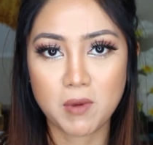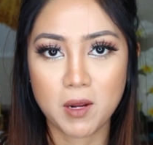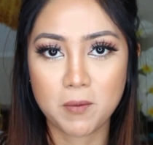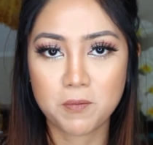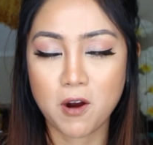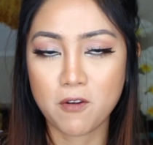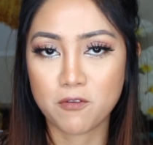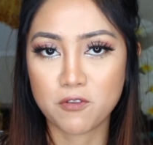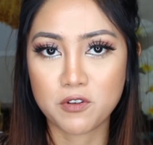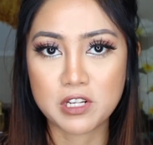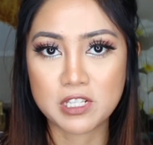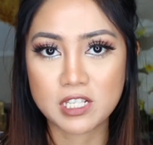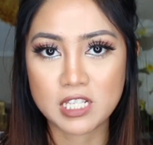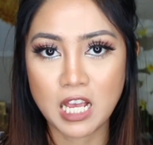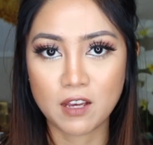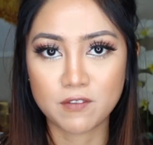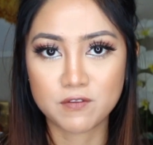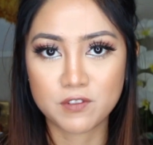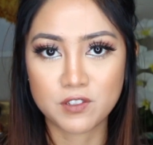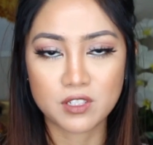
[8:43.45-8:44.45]
my preference
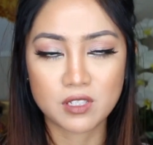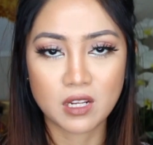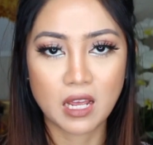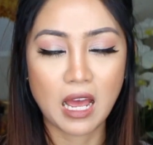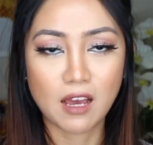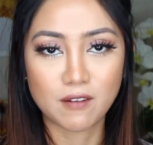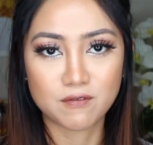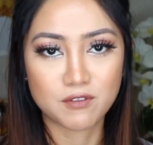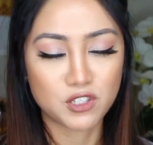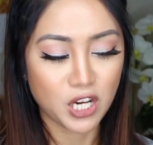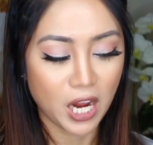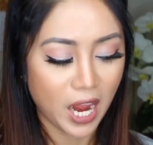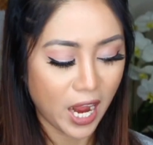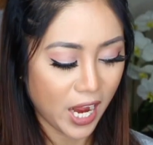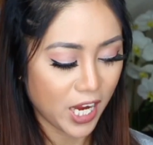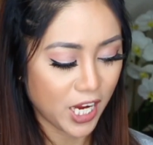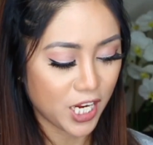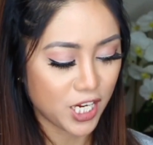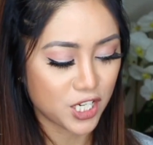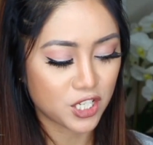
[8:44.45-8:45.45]
have
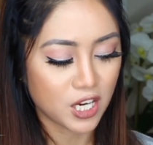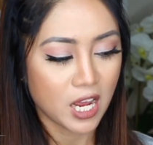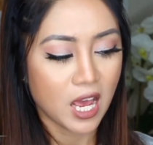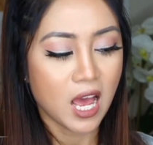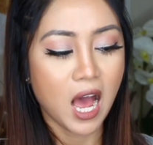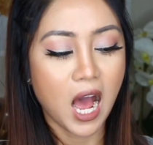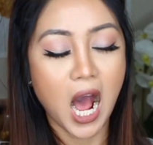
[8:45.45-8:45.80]
changed.